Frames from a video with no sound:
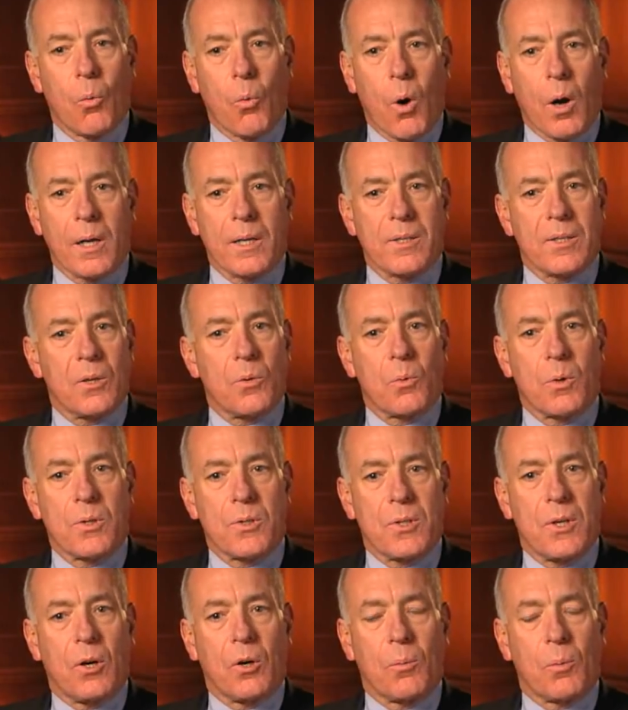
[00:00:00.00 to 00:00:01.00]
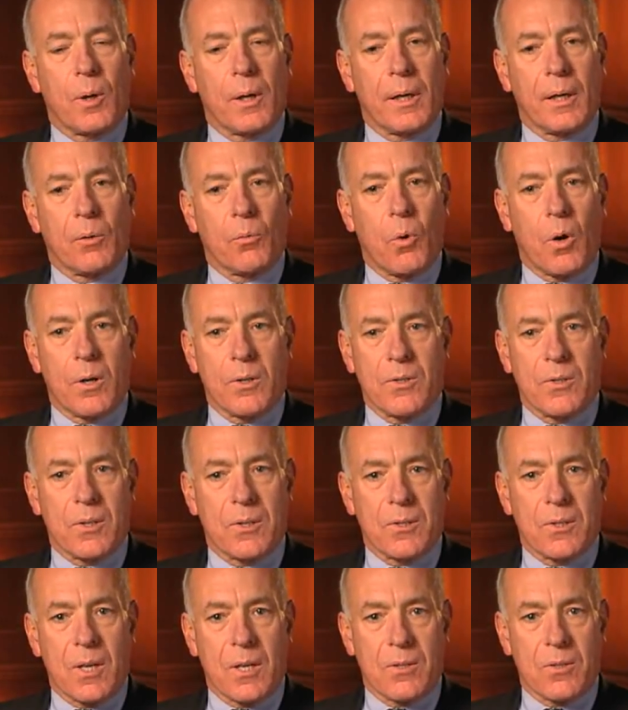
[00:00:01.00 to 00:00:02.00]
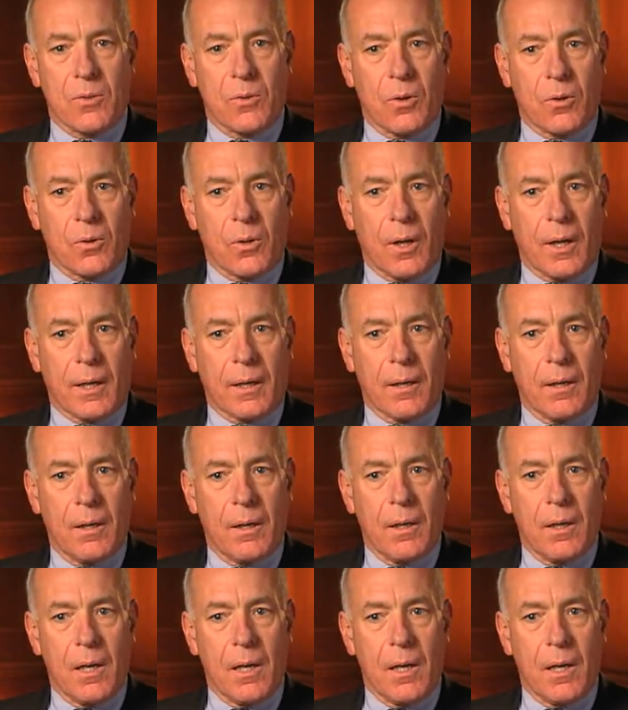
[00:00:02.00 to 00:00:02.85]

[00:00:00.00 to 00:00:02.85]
What is it we're celebrating? What does success look like?